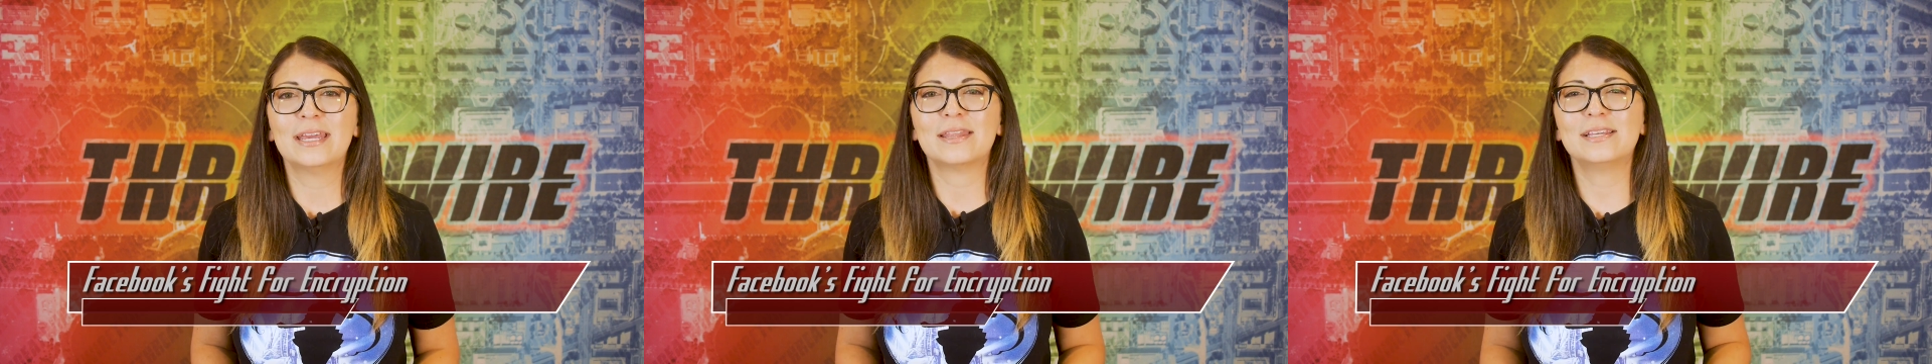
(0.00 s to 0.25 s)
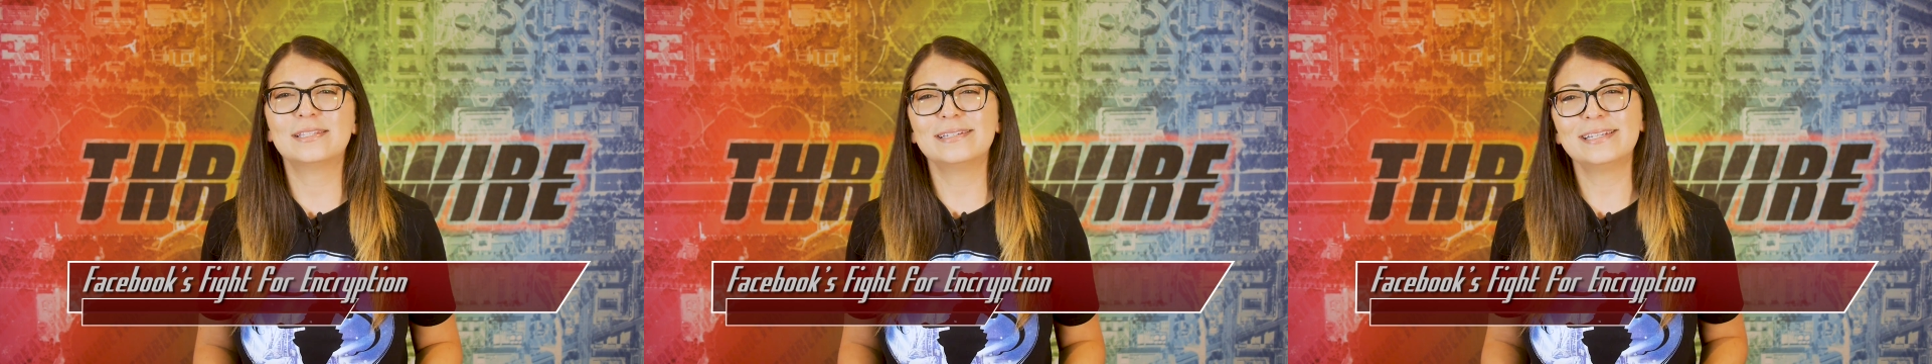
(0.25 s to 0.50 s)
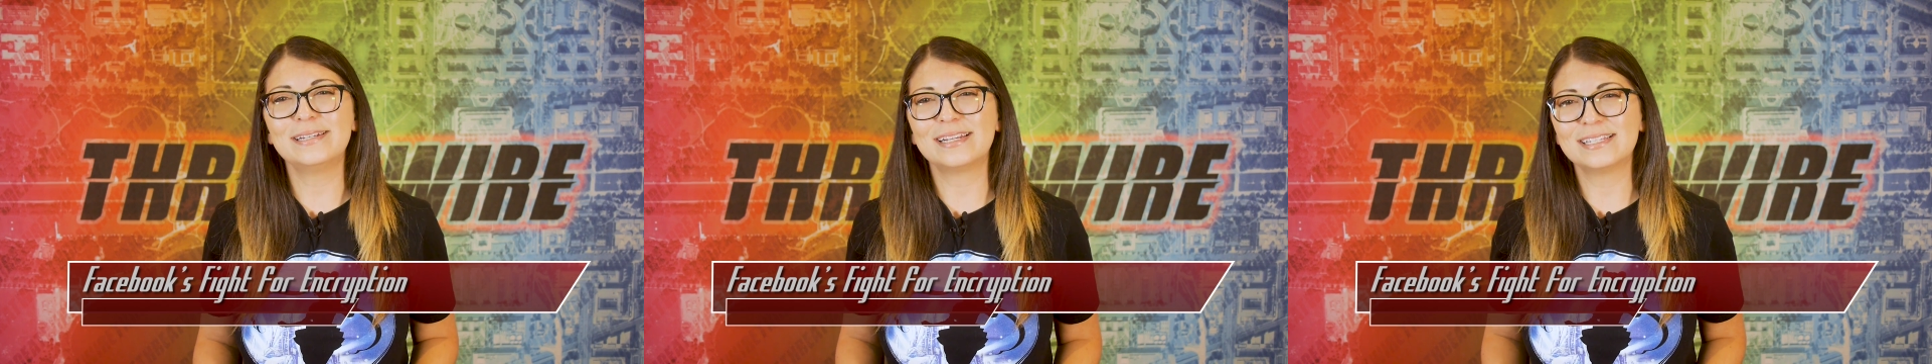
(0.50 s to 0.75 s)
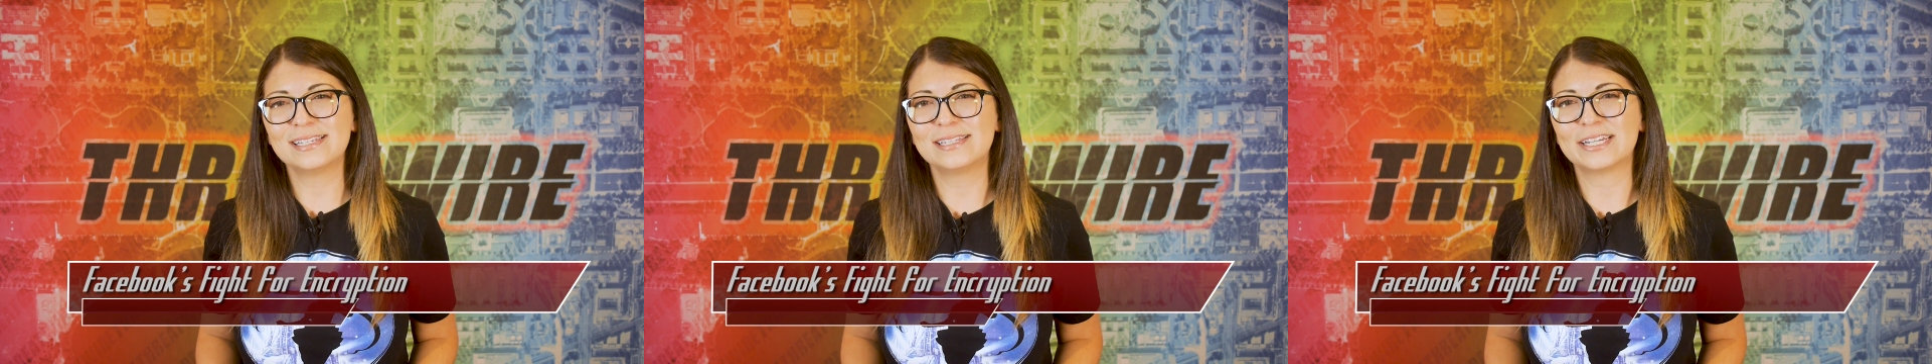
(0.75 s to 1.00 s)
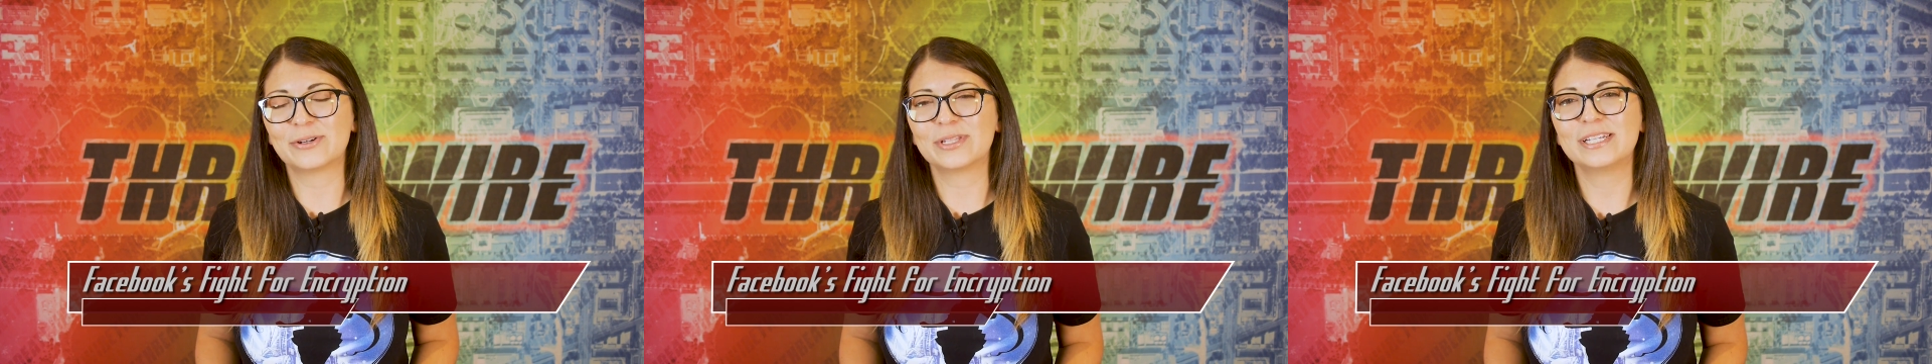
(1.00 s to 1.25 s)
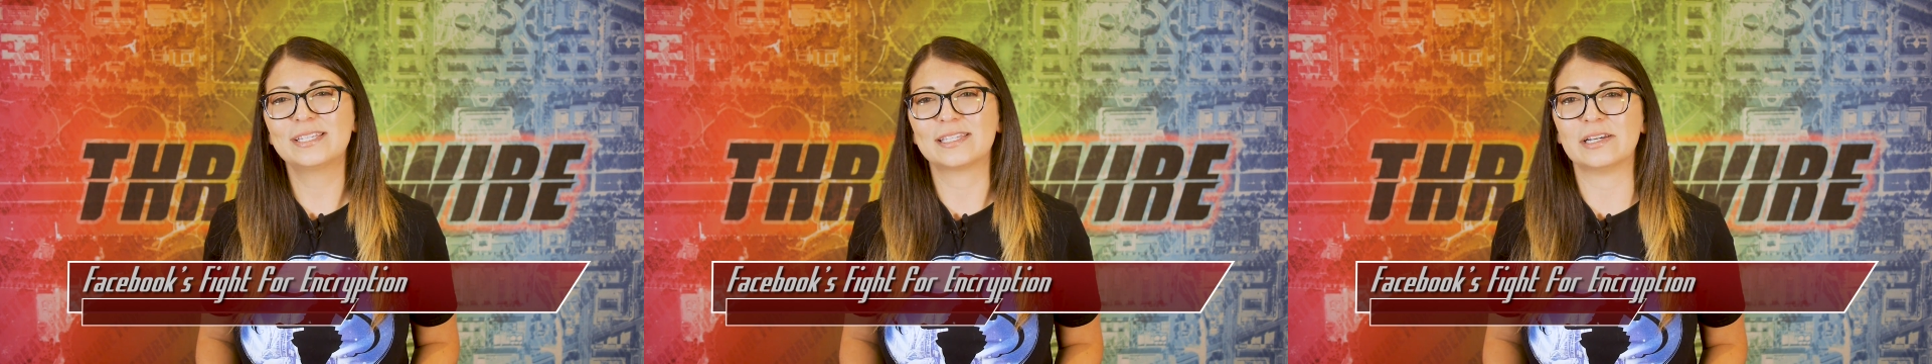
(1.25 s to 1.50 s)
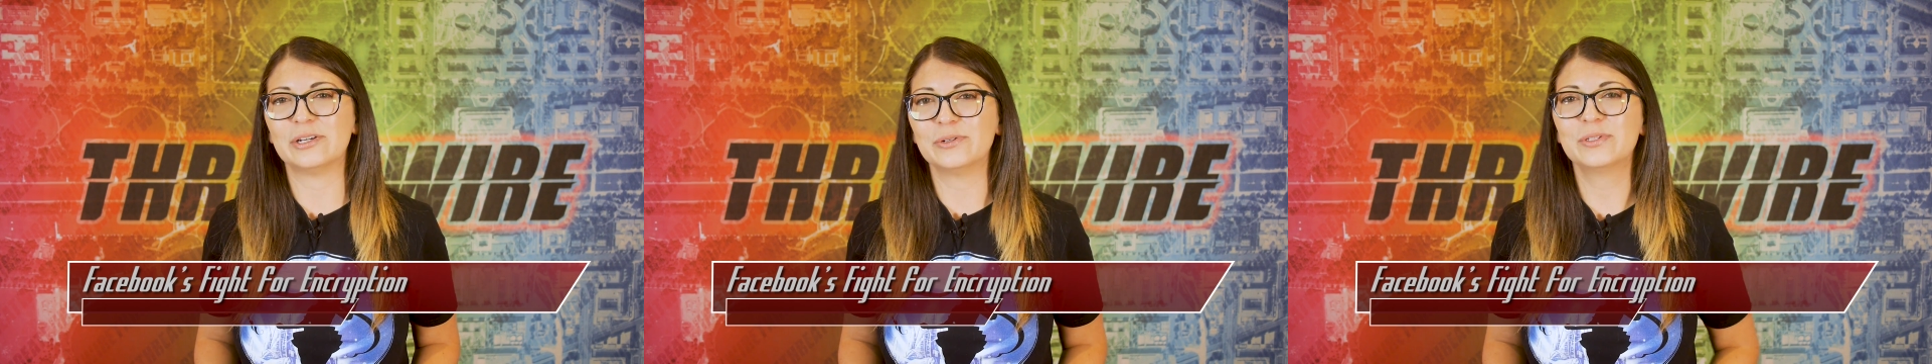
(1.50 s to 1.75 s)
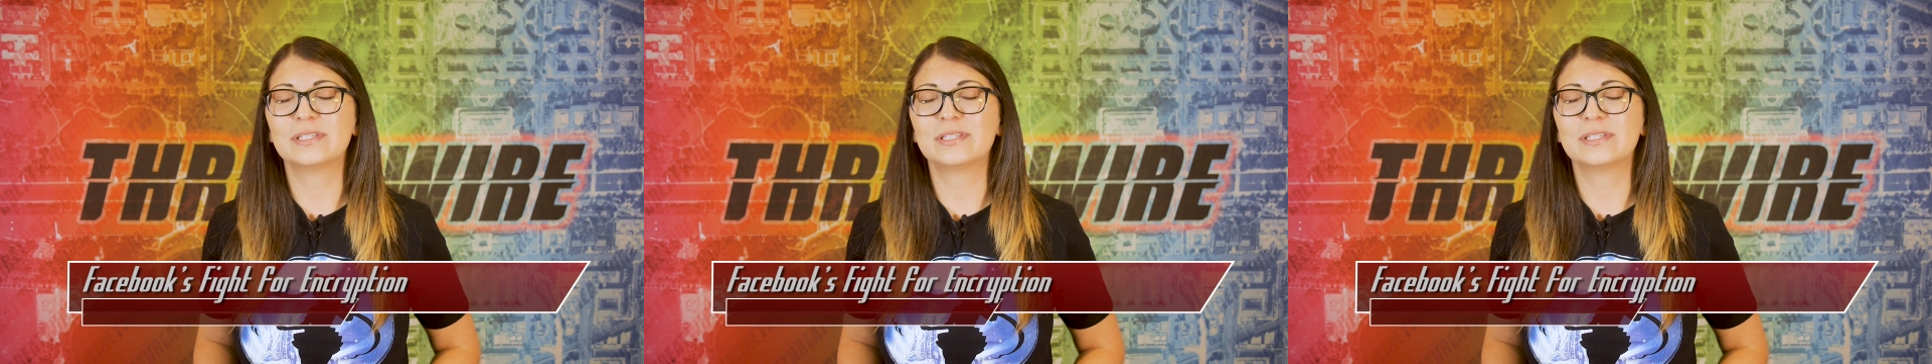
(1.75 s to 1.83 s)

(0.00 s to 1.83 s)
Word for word: This isn't necessarily so,